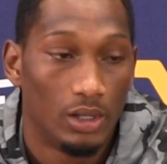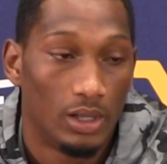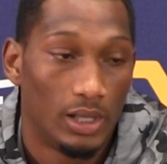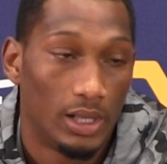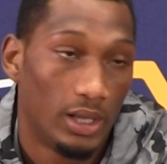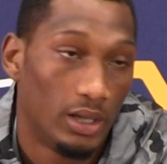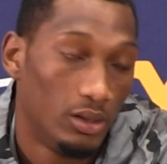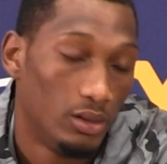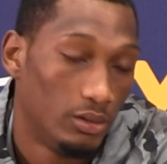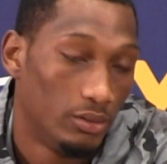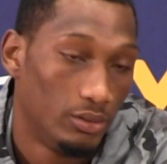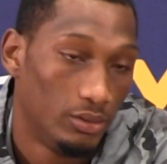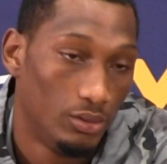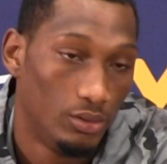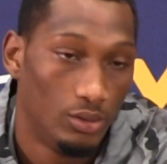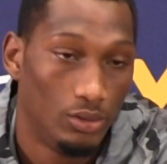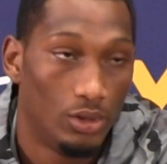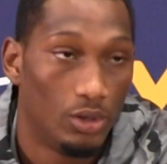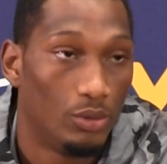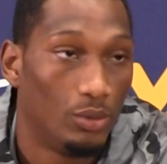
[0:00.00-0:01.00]
Like,
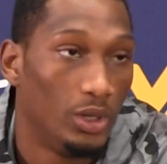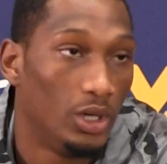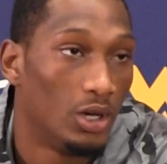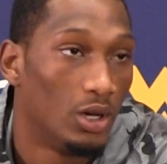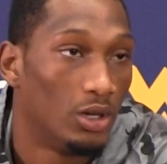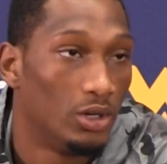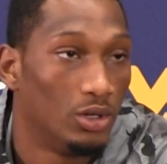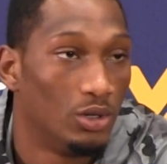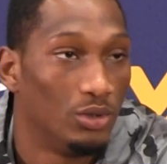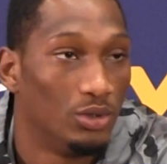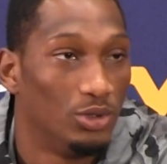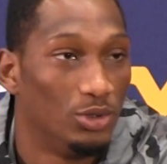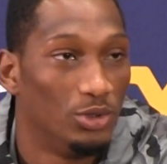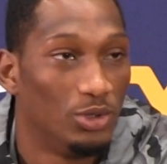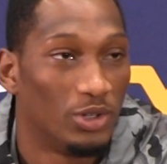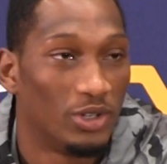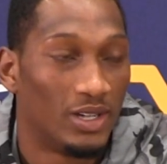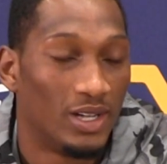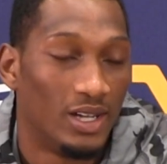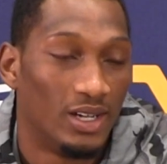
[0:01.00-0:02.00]
you know, we all know New
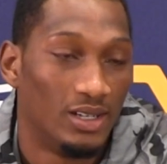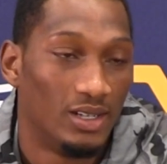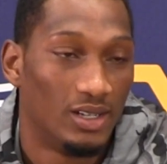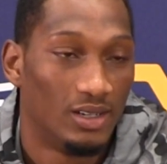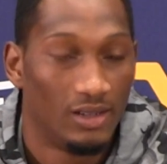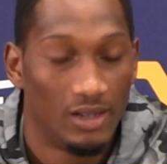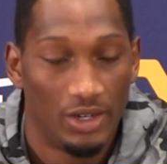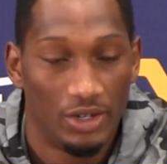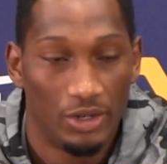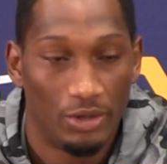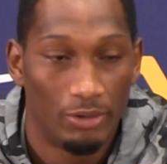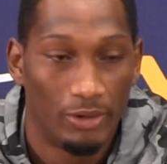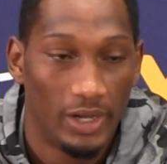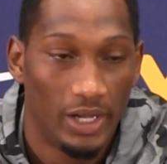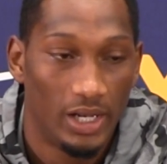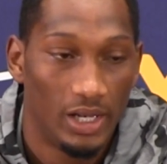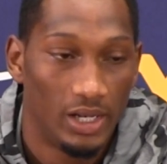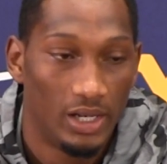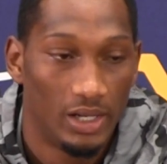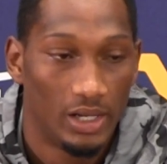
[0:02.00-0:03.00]
York kind of
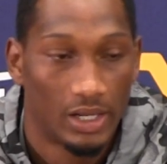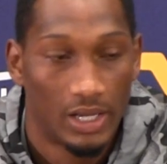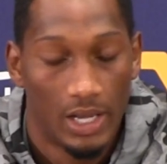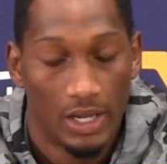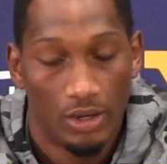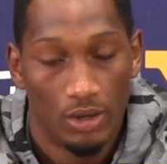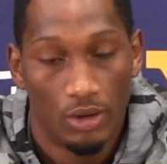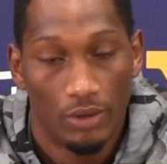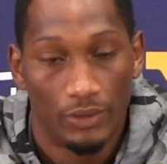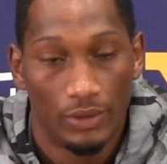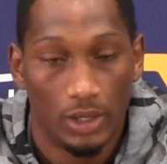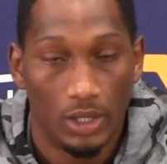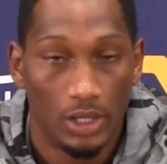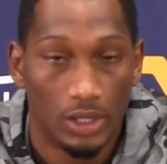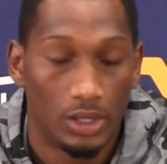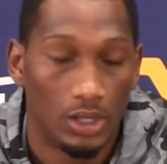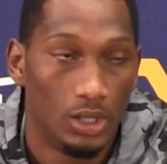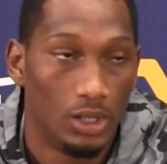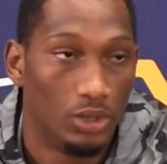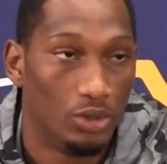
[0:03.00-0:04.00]
underrated and kind of
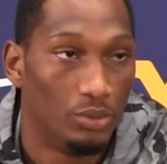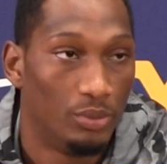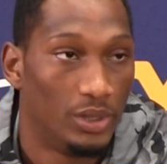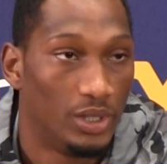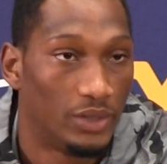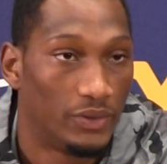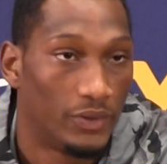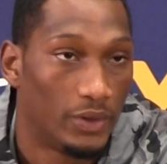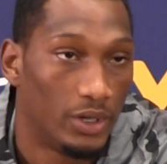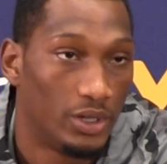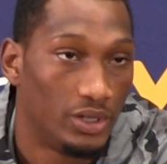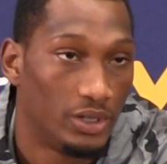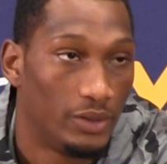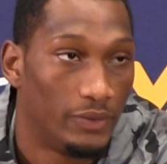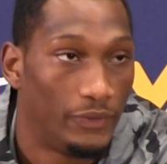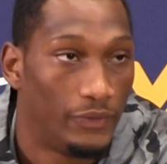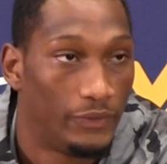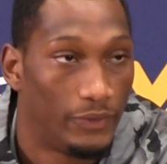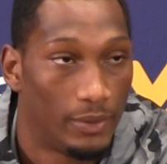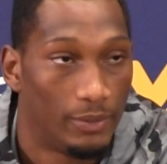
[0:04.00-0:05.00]
overlooked a little bit as far as
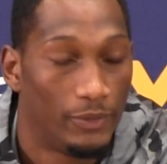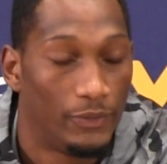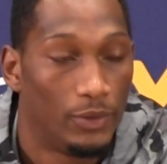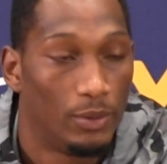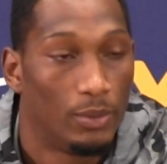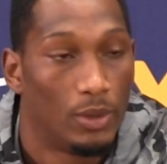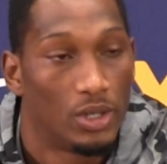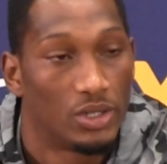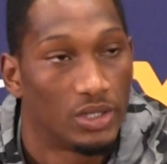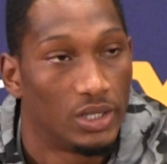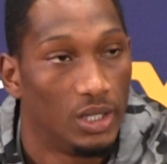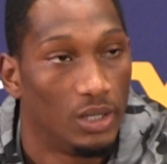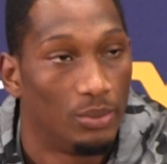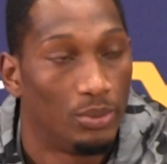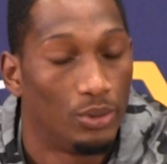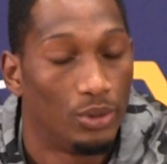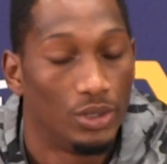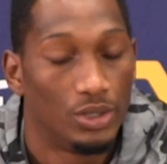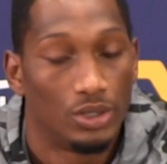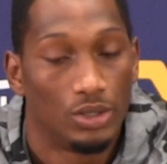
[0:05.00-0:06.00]
from a football
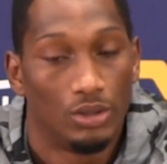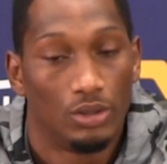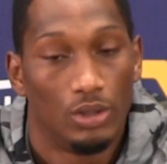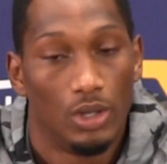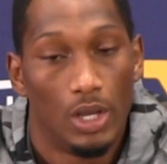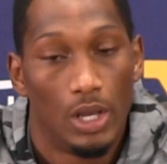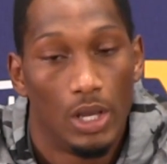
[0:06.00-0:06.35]
standpoint. So,